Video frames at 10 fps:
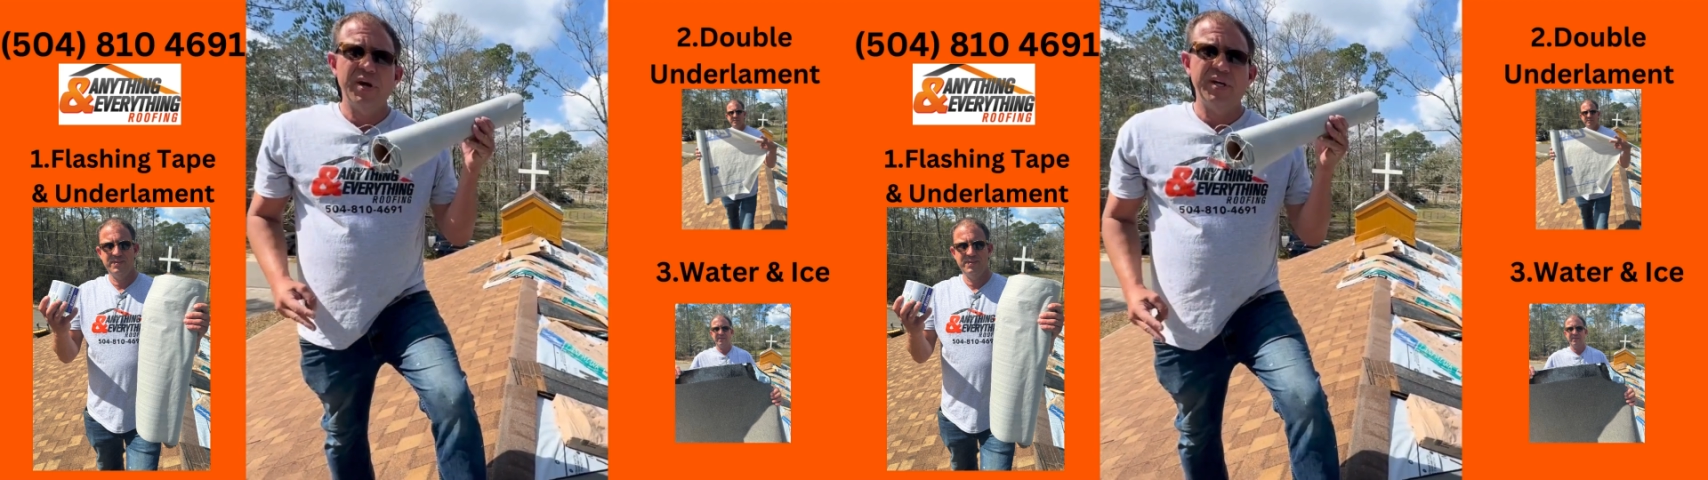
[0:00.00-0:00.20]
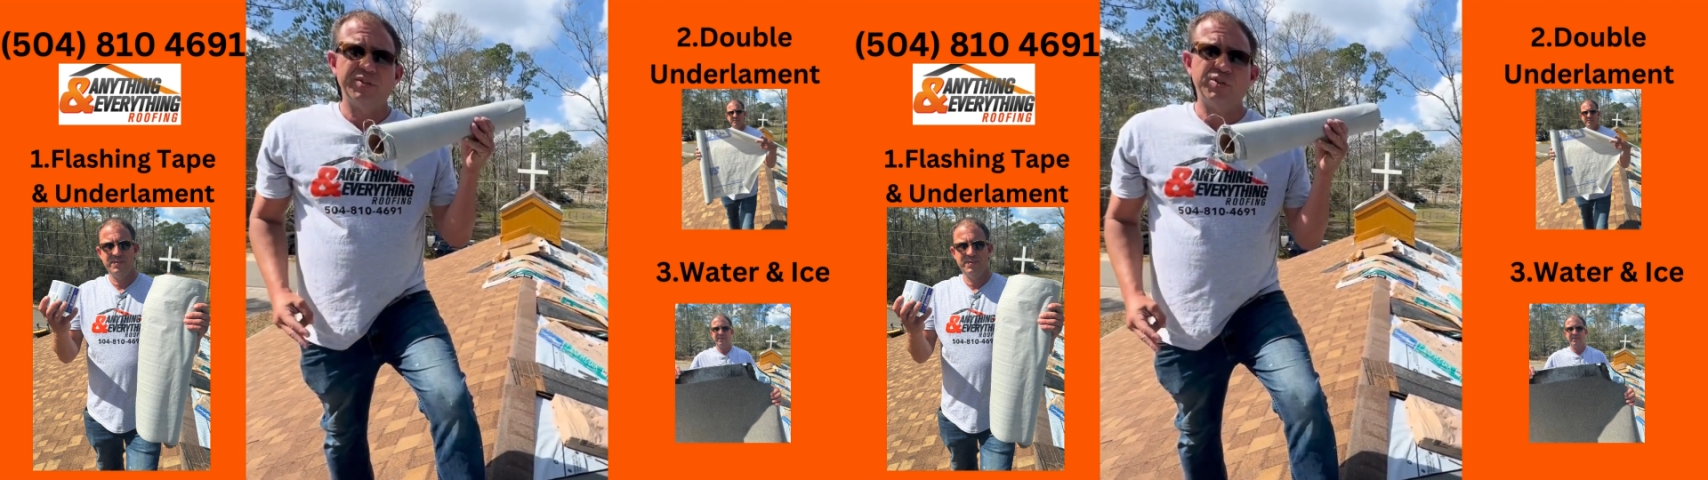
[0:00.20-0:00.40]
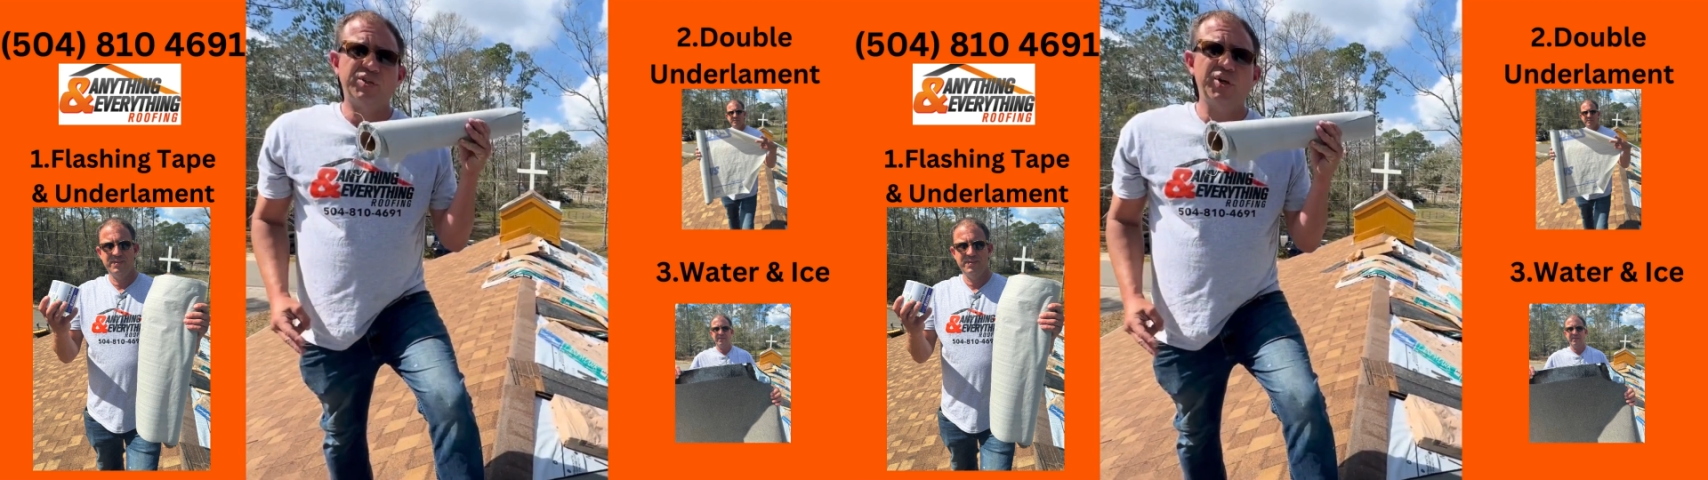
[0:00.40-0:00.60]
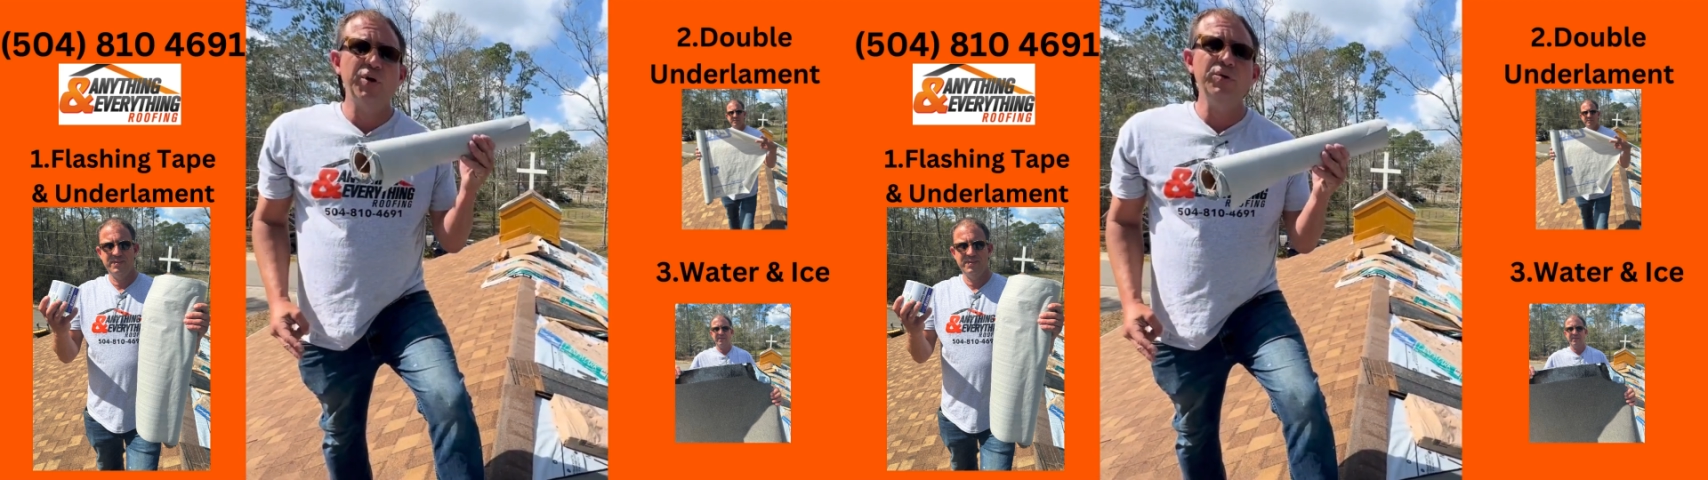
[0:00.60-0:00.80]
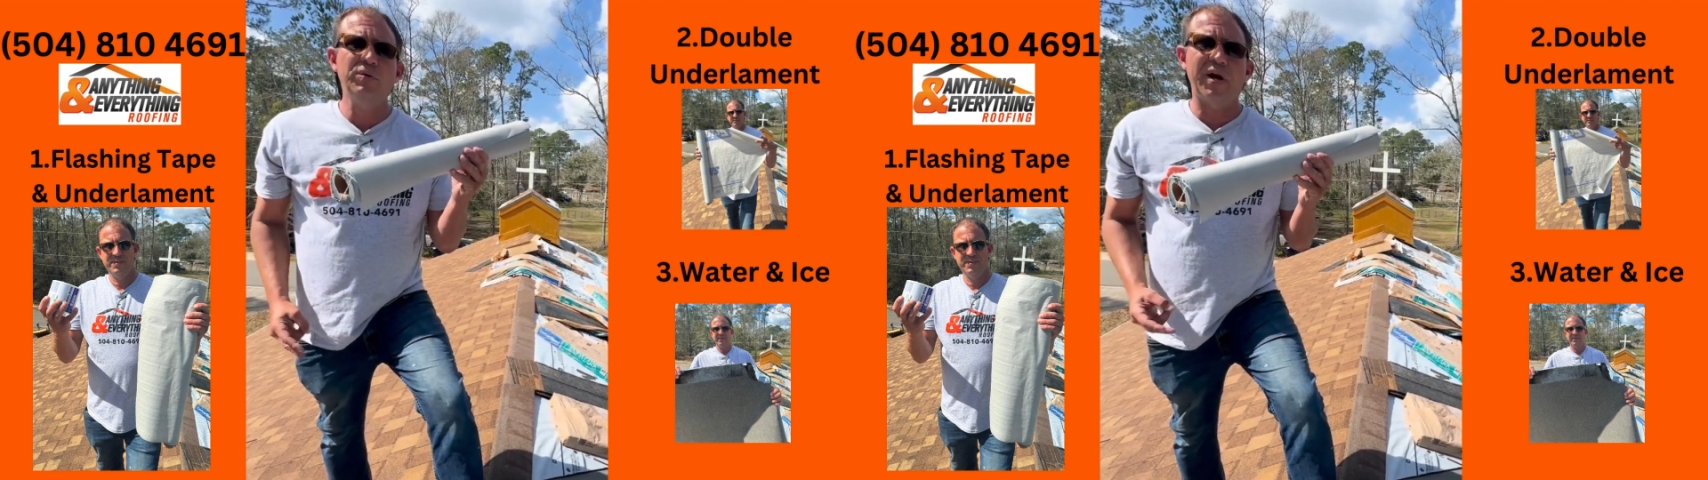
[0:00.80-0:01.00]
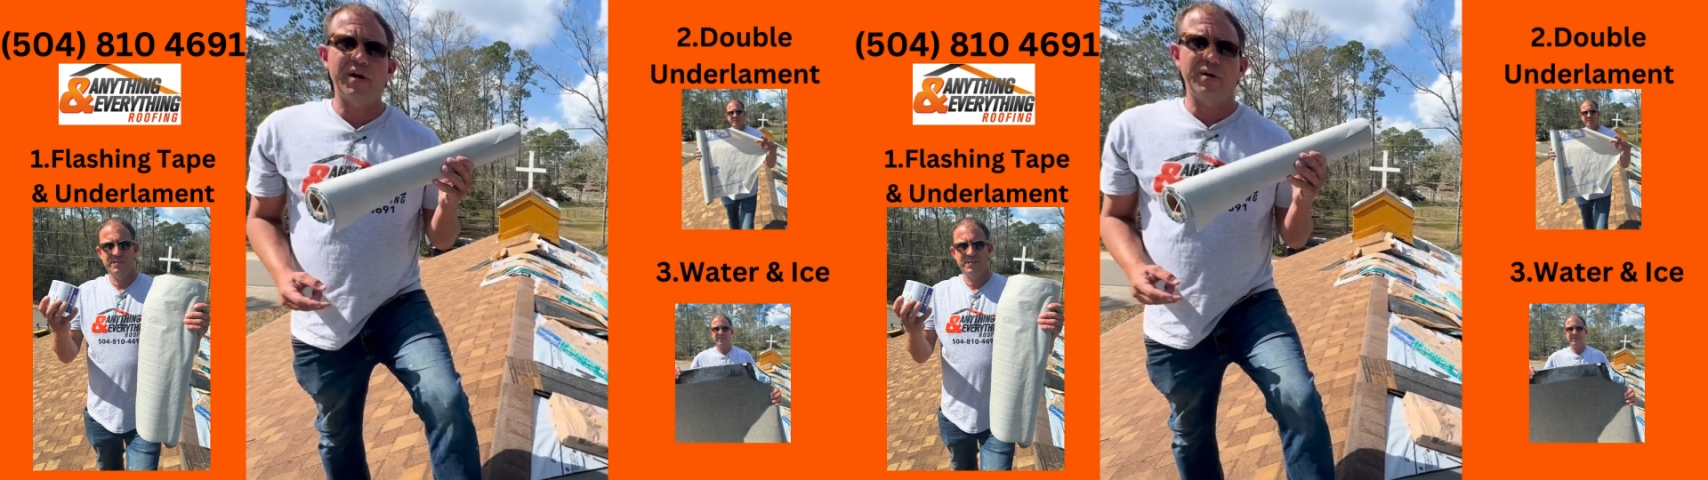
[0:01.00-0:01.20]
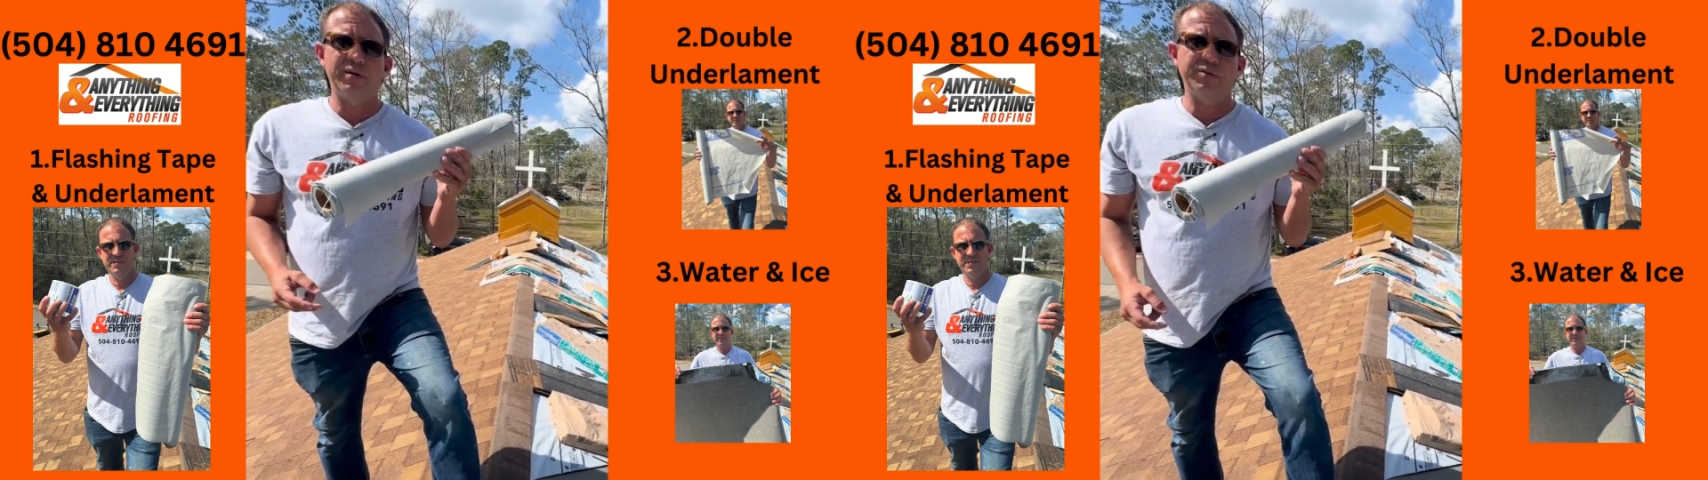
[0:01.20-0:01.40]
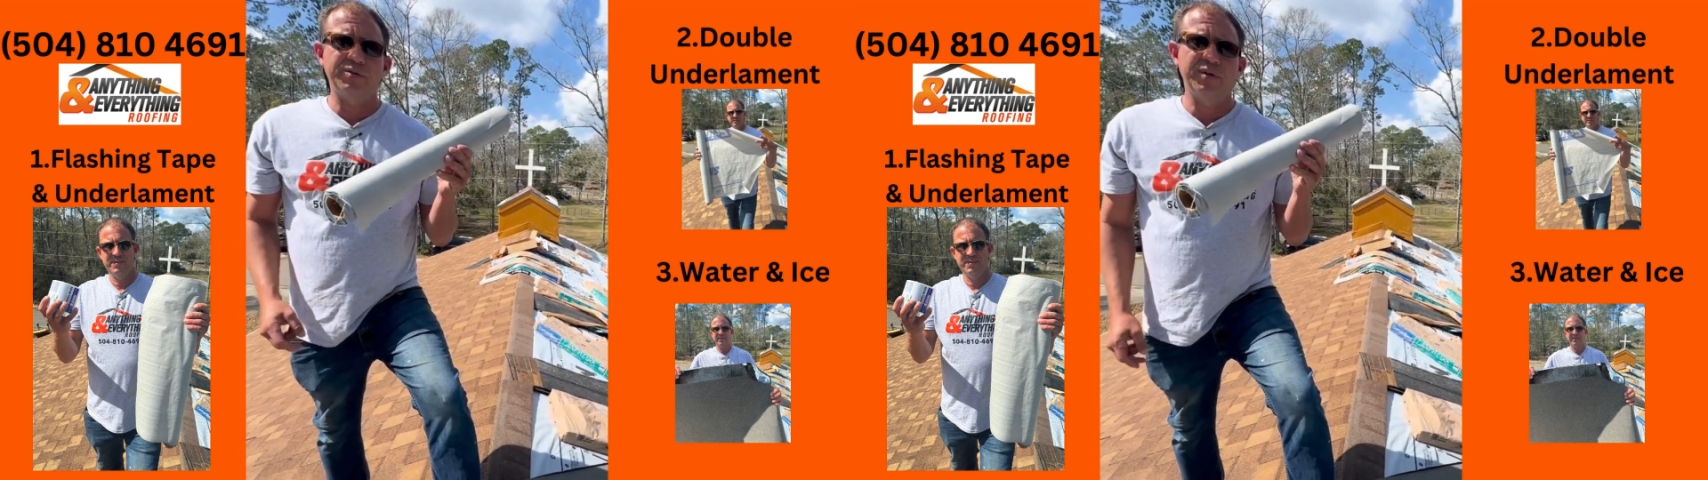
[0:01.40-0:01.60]
is two
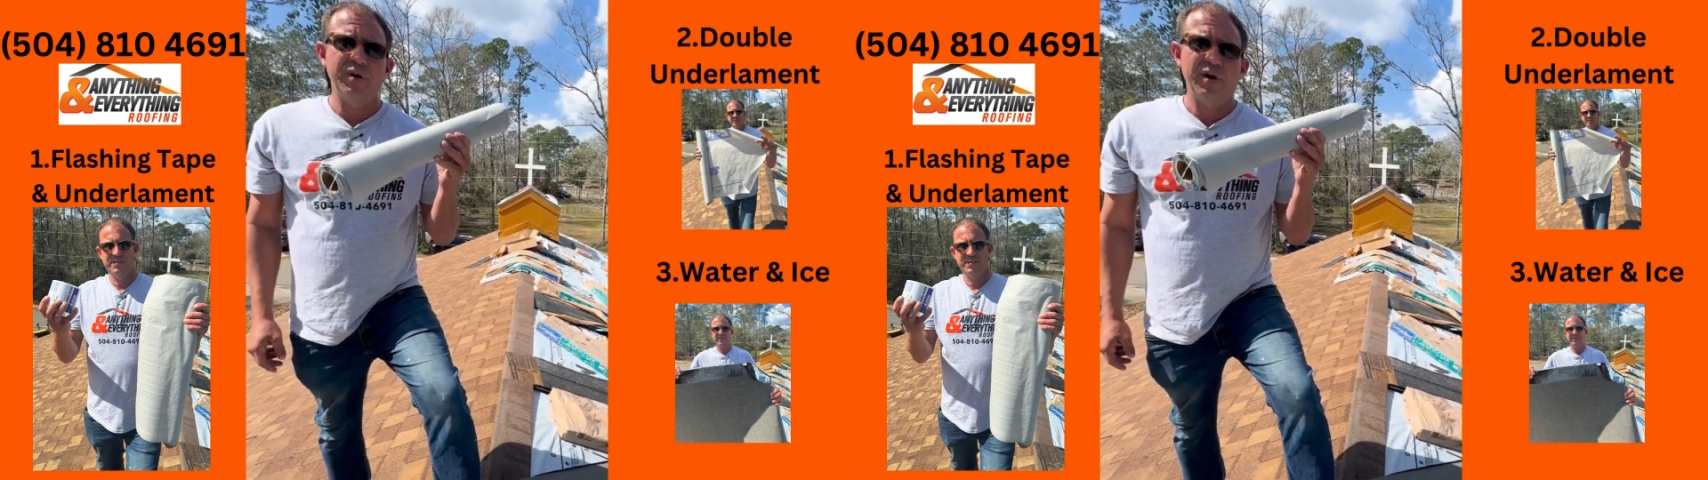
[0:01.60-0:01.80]
layers